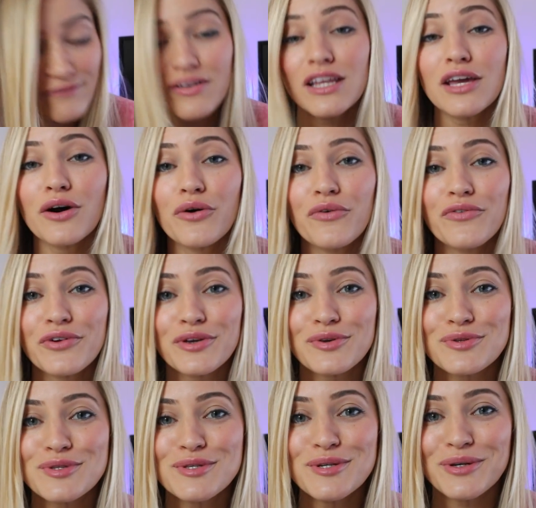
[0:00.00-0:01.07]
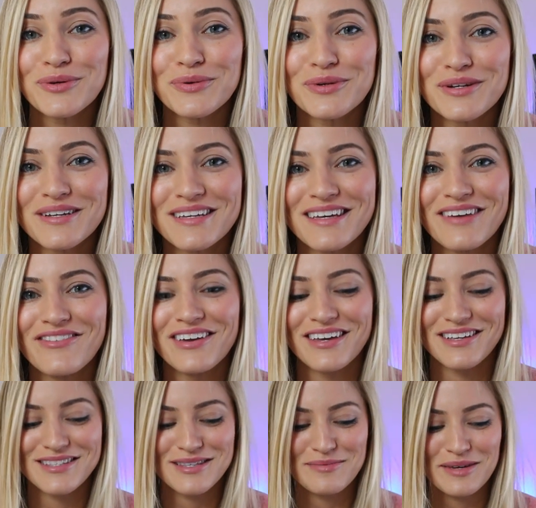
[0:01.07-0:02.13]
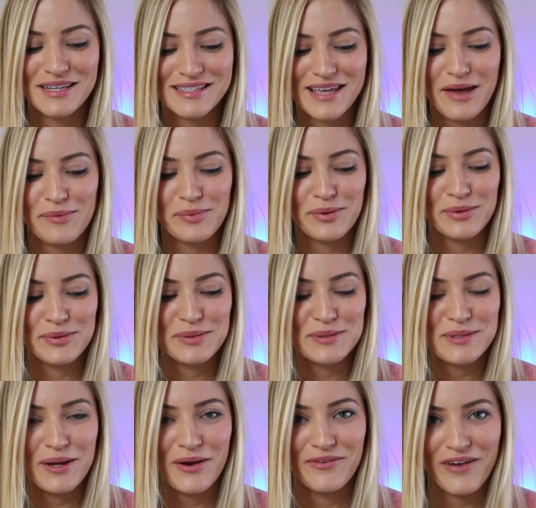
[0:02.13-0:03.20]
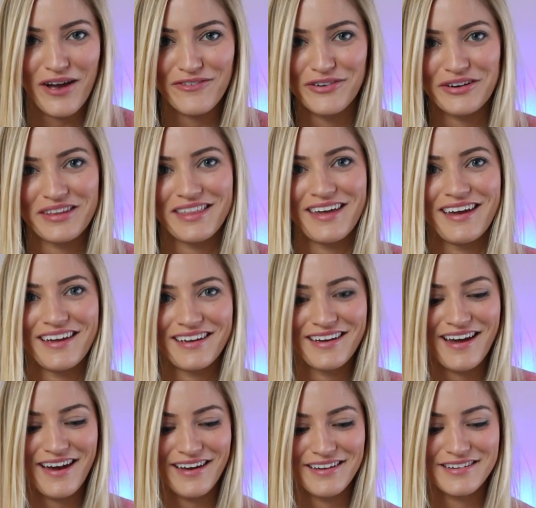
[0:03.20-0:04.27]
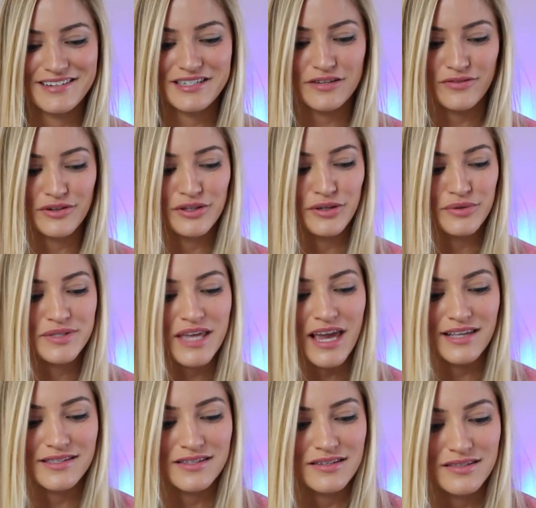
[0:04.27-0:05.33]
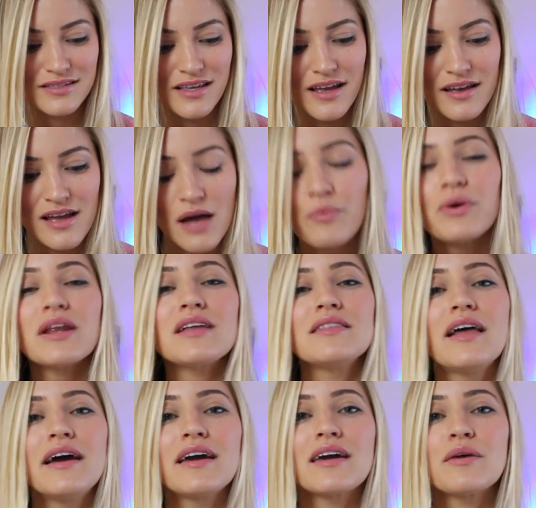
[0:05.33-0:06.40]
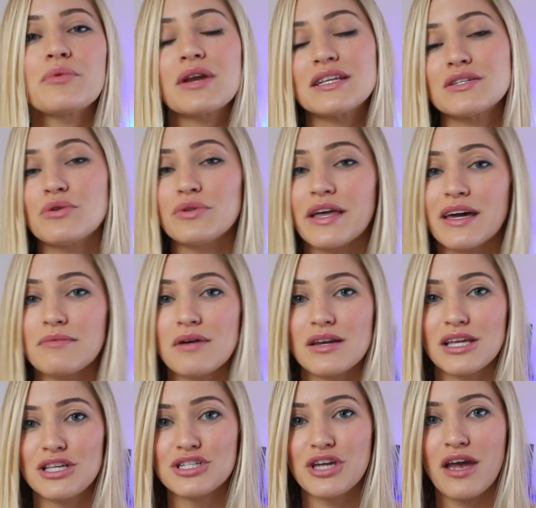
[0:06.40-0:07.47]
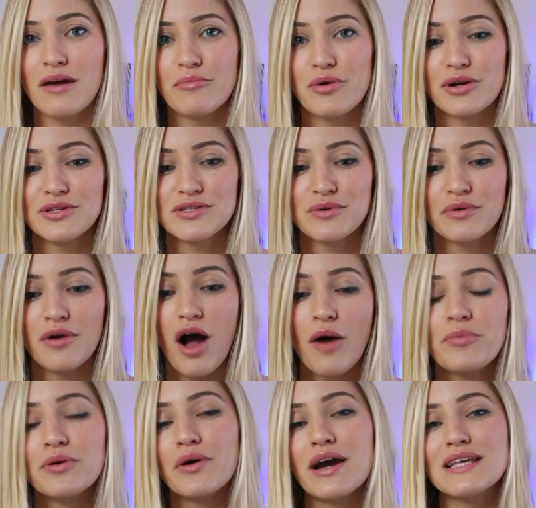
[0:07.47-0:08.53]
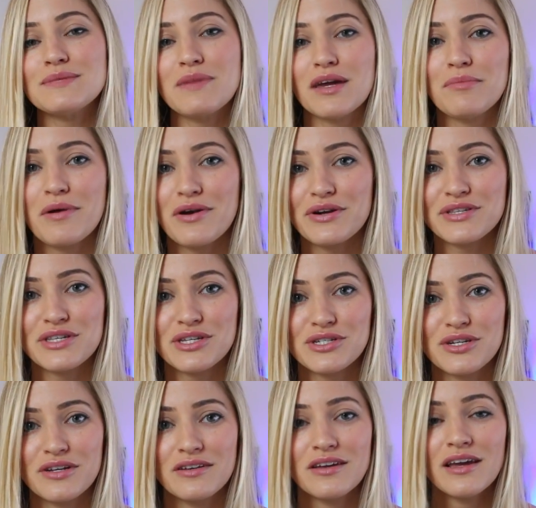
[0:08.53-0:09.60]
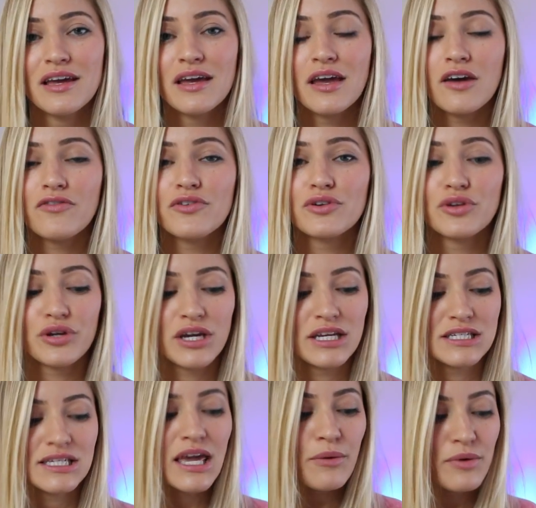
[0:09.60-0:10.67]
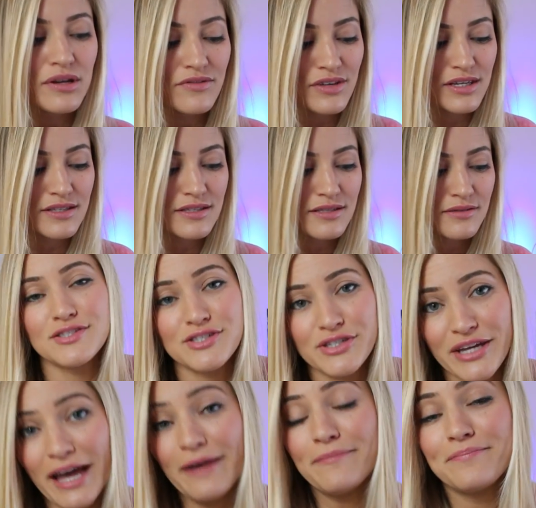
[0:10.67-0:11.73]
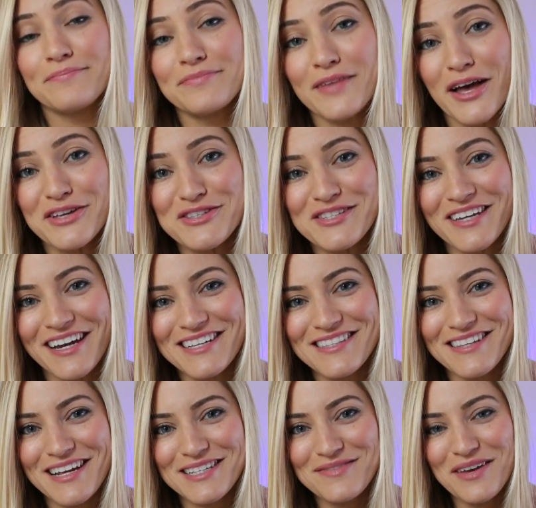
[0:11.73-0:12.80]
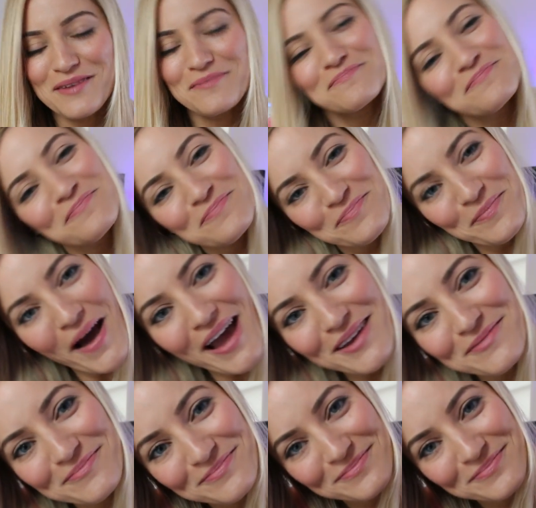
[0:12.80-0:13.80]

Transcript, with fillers: video for you soon, giving some examples of everything and different use cases and what I love like and what I don't like about each camera so it'll help you guys make a better decision if you're looking to get one of these. So yeah, I'll see you guys in the next vid. Bye!